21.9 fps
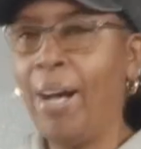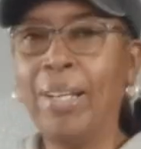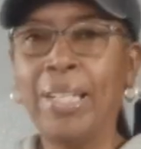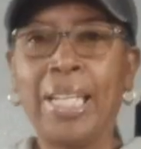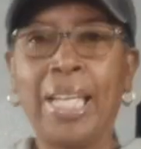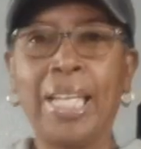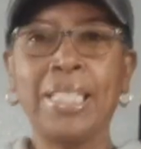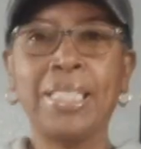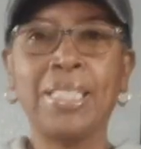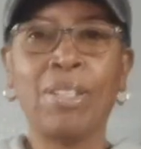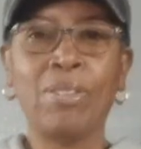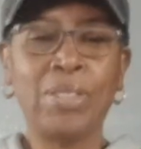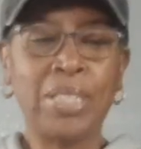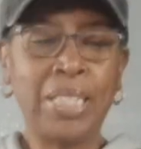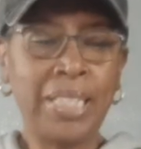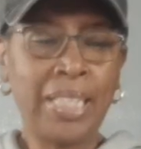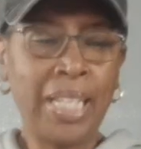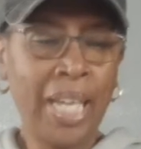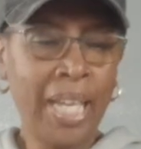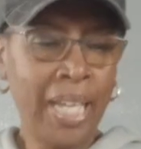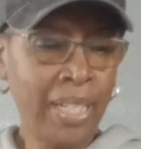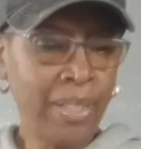Okay, so
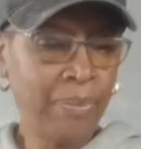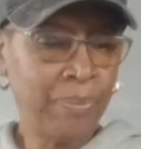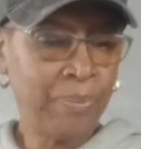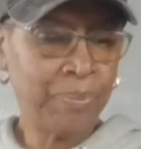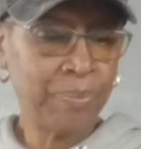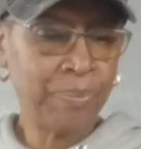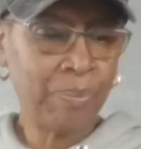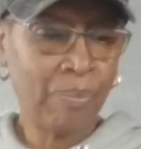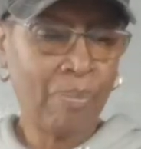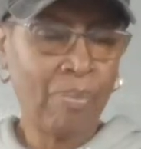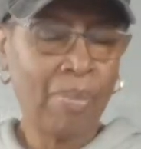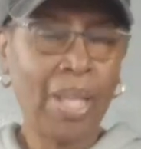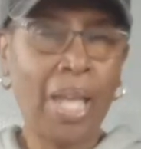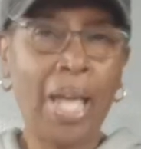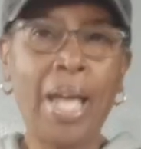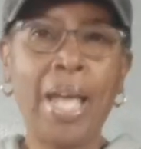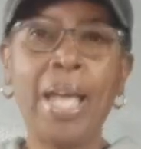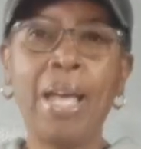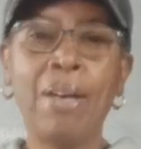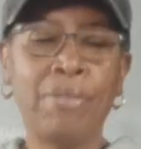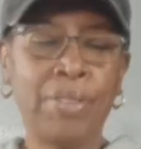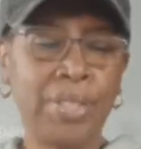today I
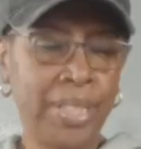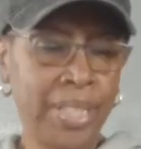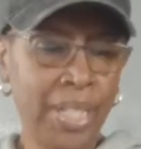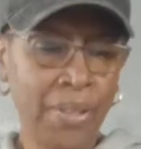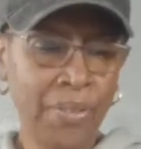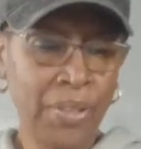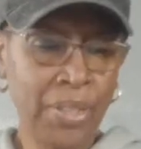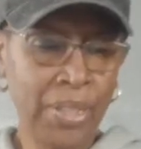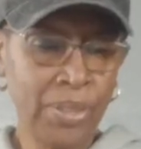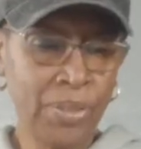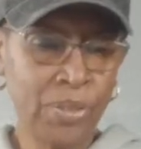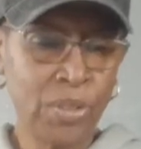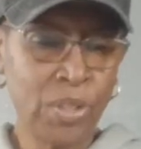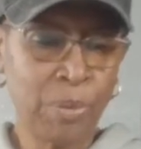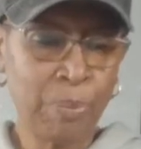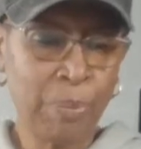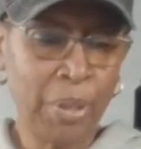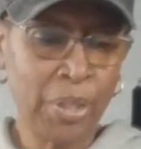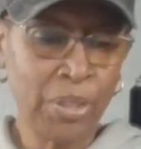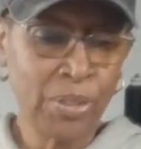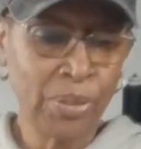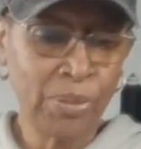have another little
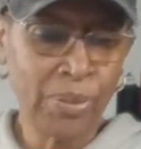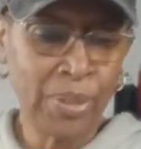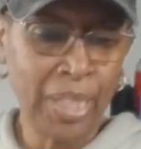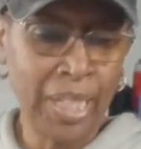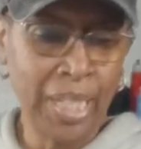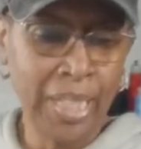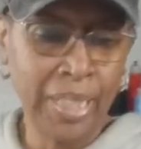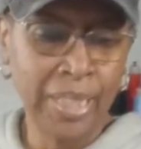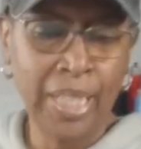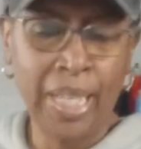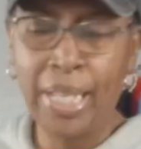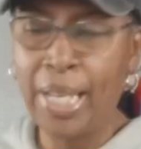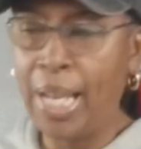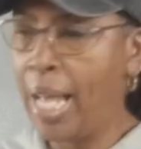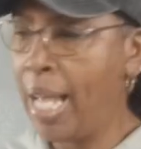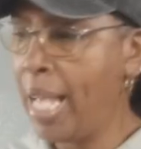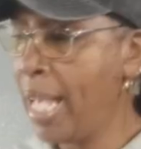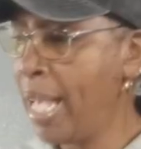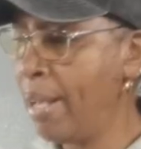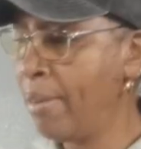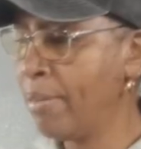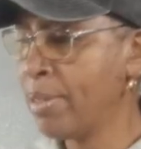special thing that I
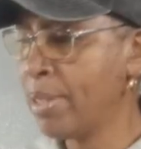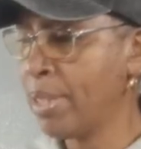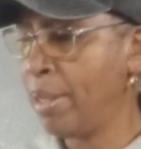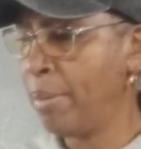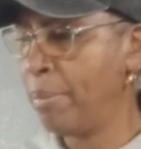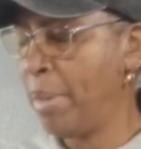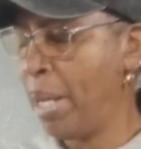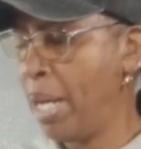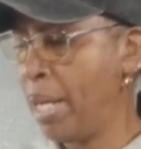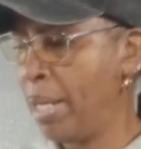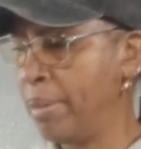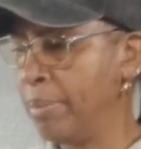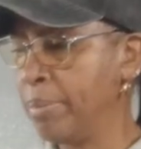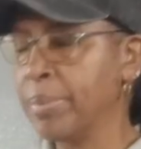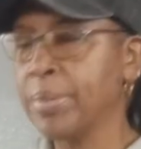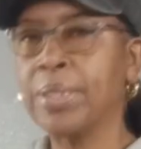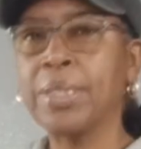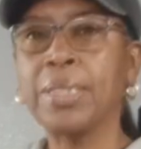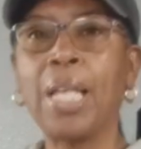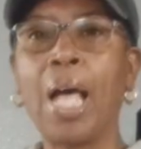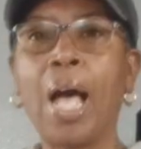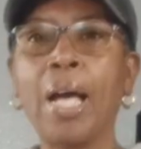have some
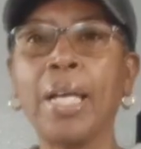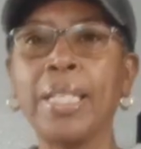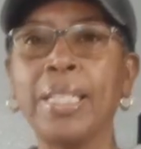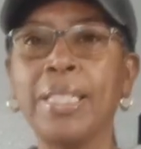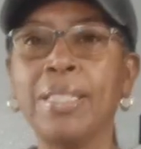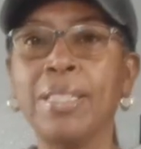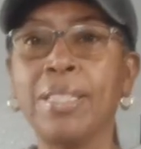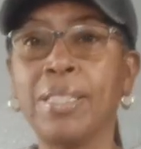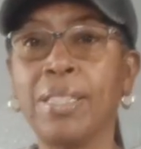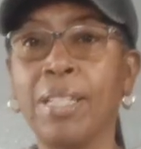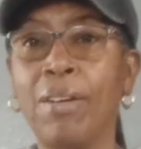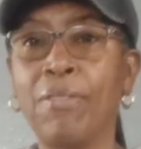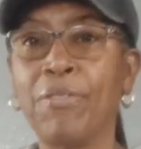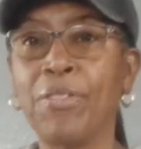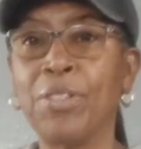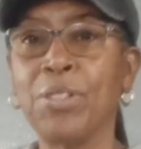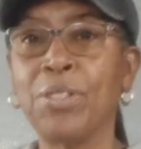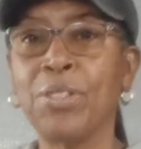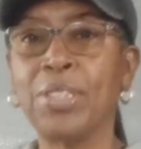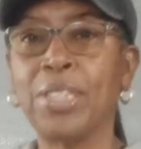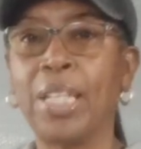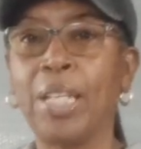stocking
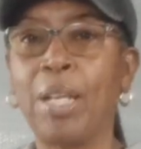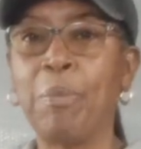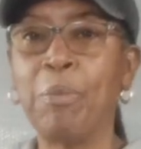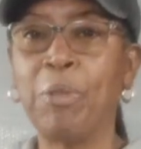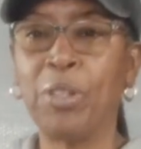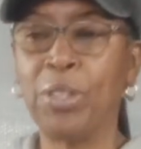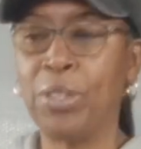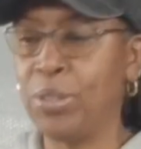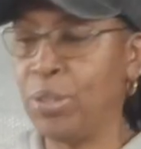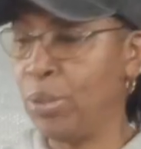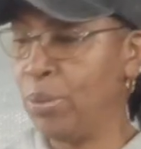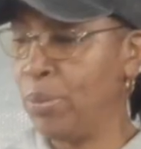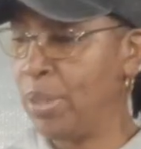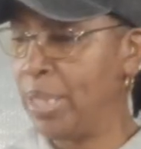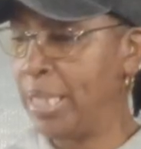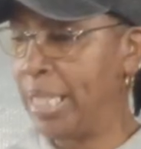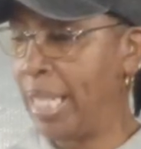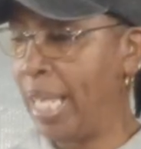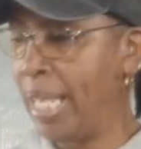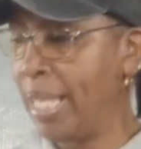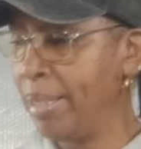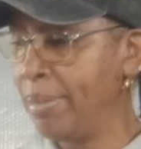stuffers that I'm going to do
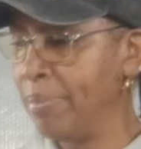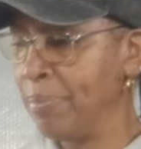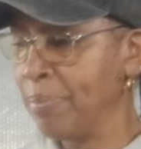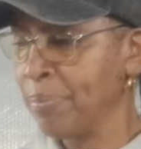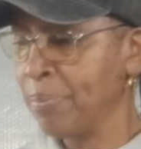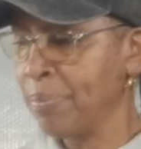today.